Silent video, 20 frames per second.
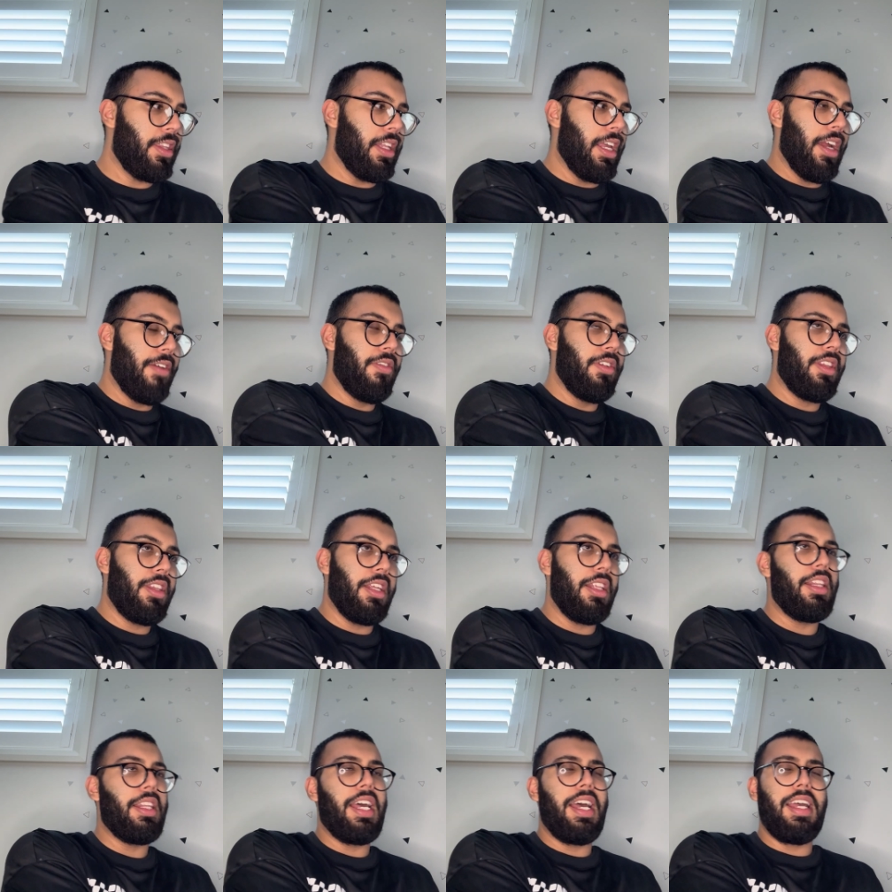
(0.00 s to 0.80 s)

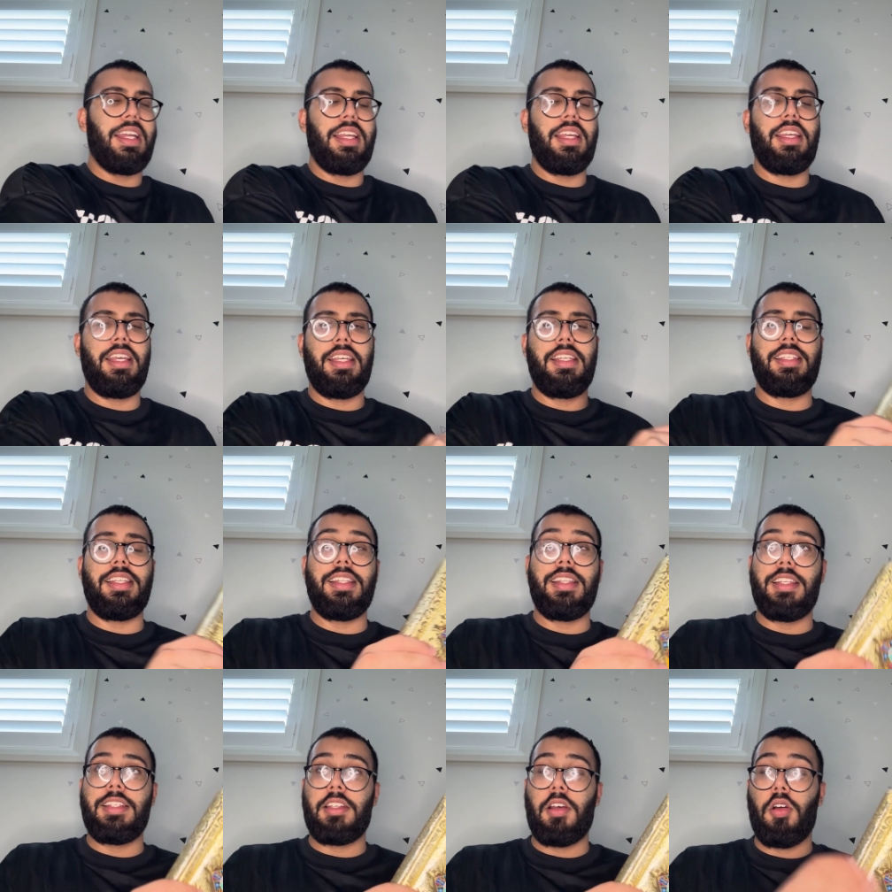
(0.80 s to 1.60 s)
Everything that is
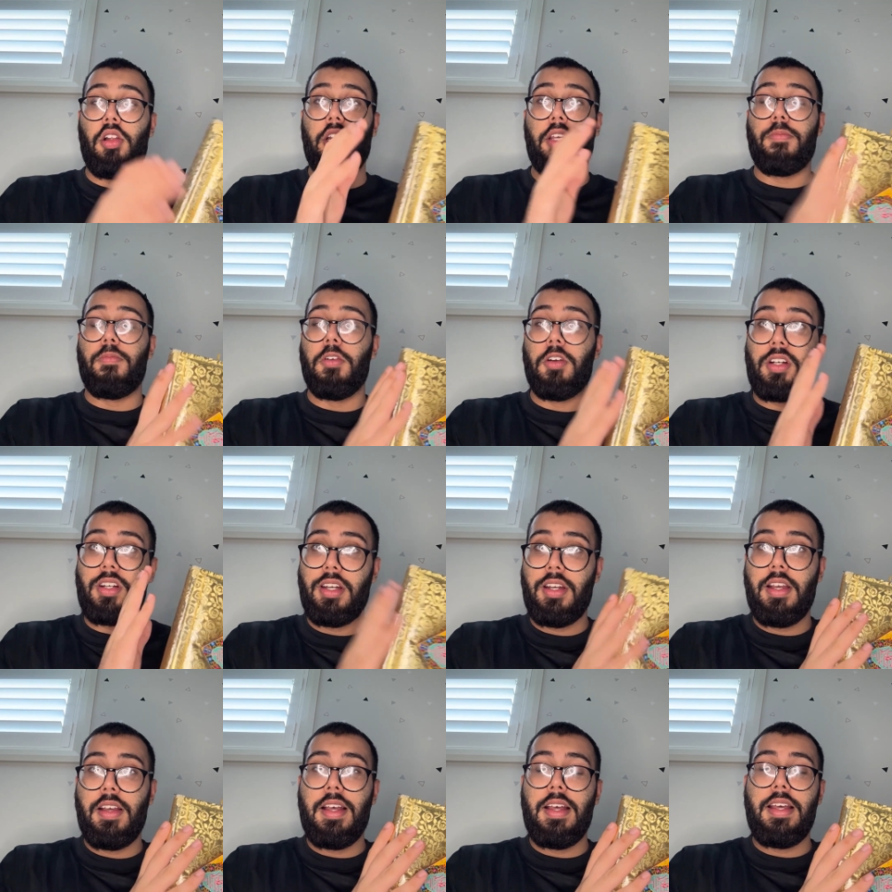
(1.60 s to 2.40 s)
in this holy
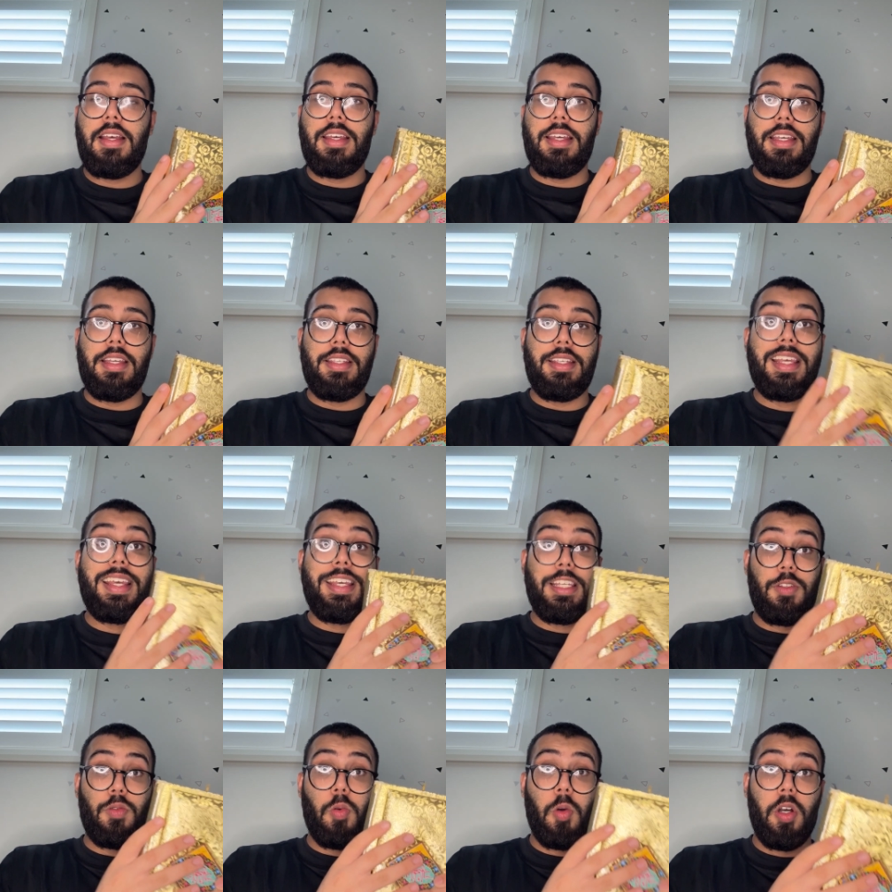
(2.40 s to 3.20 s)
book is
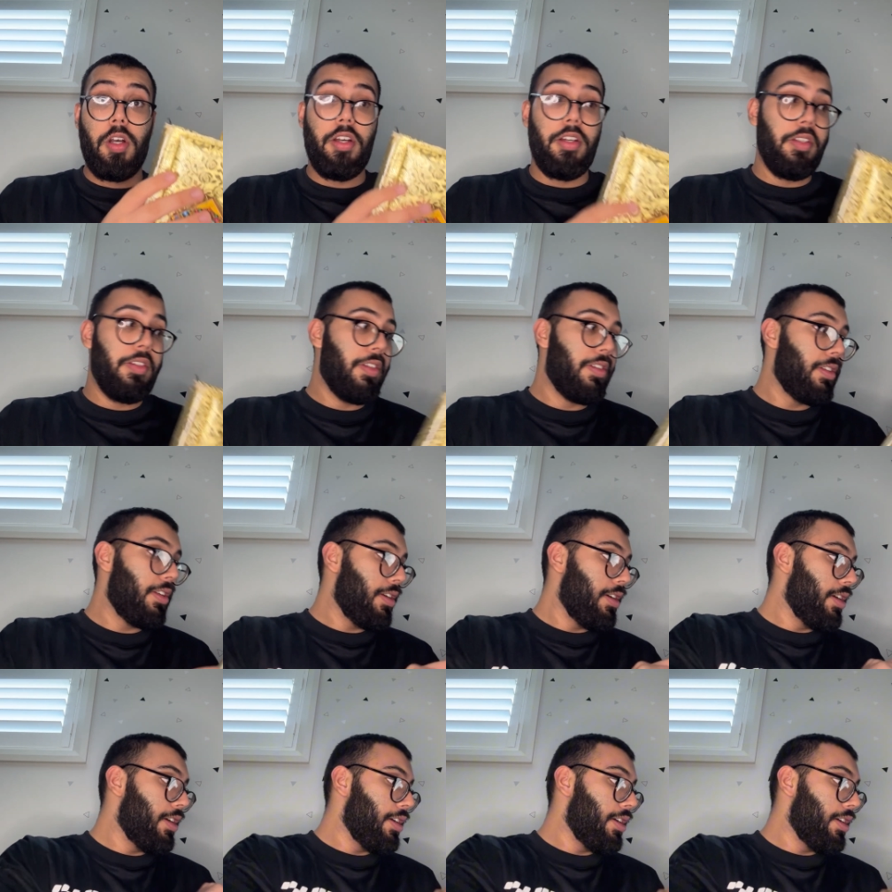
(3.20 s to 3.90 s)
His words.